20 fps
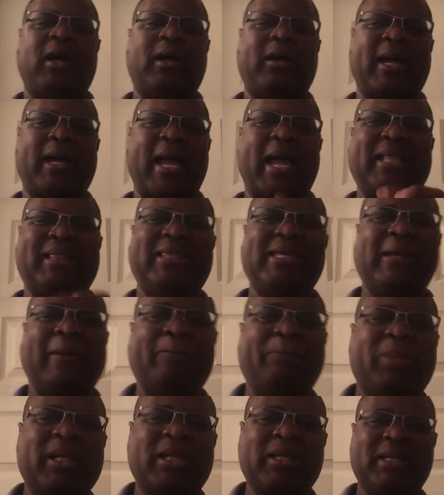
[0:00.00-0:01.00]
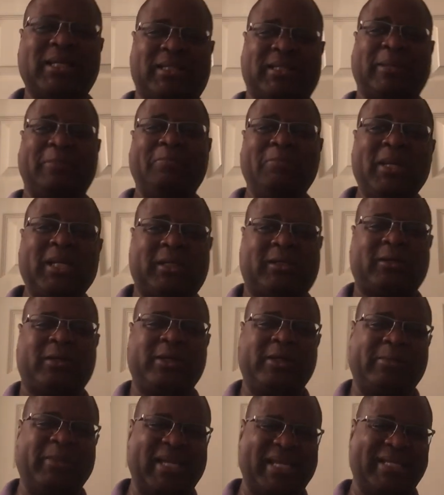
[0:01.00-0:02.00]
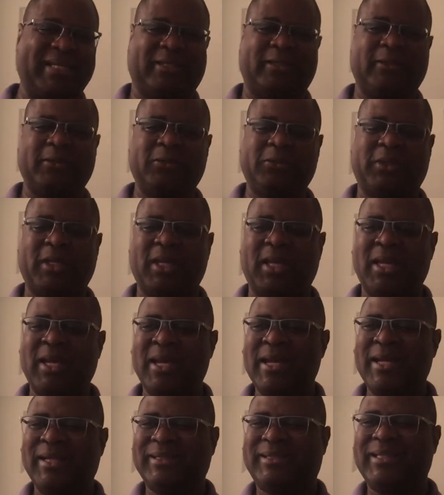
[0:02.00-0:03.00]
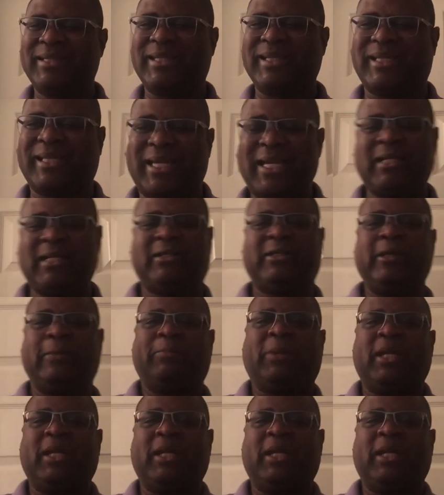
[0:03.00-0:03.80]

had the ability to mentor him into the kingship.